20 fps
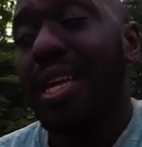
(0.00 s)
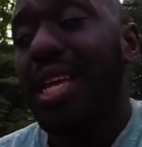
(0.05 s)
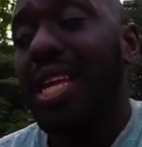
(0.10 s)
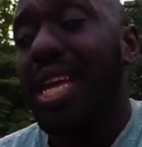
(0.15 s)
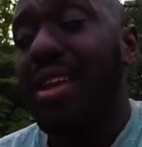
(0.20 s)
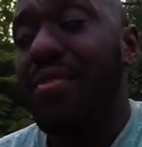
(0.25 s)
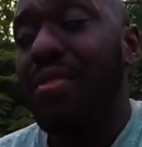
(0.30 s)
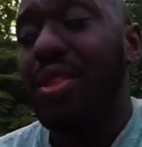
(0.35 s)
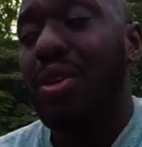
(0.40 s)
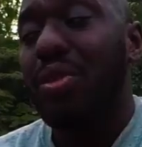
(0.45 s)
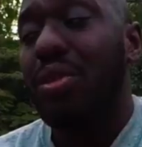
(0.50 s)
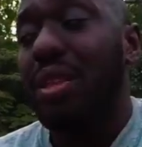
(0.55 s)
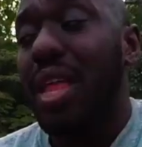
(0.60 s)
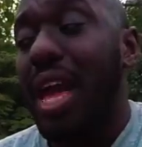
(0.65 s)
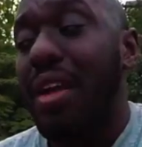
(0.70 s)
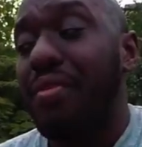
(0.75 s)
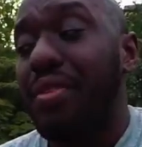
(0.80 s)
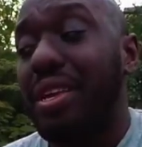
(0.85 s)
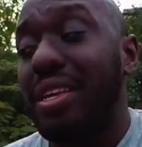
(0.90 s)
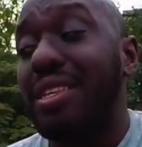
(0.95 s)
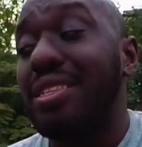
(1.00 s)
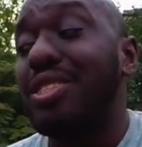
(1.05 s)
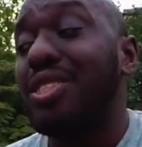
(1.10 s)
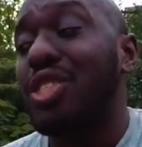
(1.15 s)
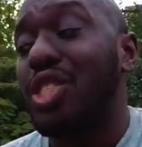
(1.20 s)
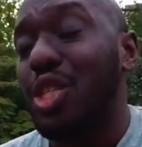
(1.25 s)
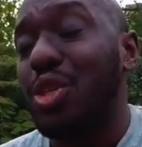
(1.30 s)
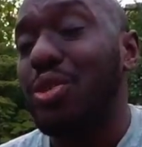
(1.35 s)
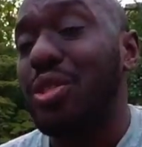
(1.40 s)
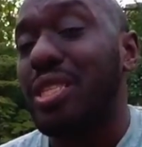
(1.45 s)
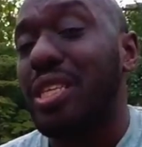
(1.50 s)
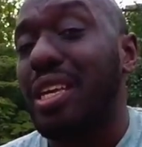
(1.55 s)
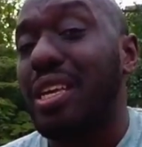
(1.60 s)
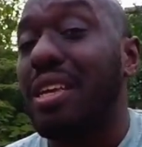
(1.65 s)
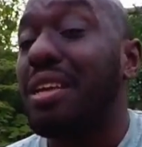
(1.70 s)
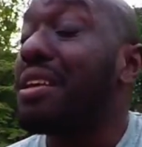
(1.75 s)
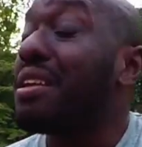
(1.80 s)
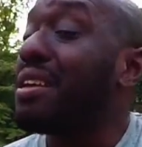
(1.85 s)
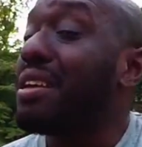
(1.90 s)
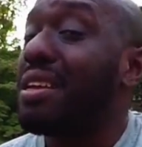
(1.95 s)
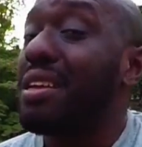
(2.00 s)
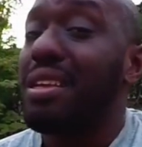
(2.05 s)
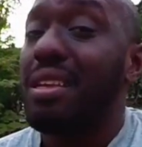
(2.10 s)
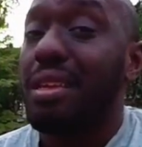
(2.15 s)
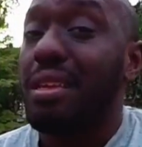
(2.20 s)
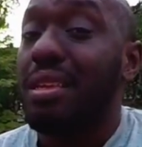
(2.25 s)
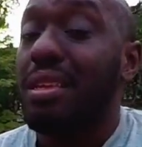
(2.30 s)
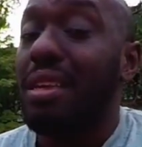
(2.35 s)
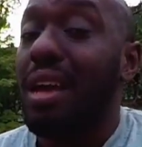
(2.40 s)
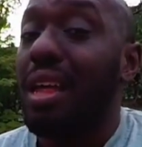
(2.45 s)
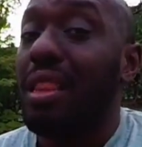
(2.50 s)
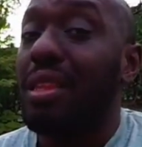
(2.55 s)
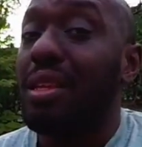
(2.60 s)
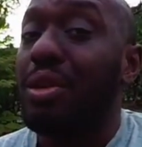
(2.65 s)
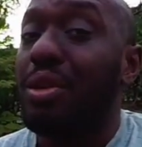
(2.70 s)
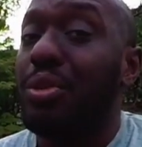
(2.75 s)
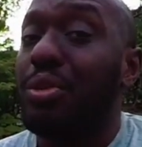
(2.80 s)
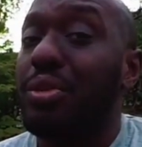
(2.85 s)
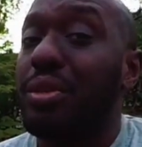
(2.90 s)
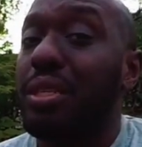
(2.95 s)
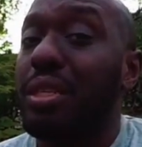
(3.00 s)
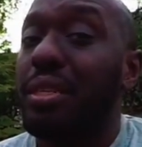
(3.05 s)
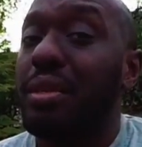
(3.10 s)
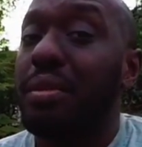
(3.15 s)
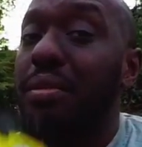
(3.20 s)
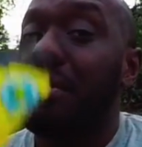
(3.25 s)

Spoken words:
even though life is juicy, y'all lose.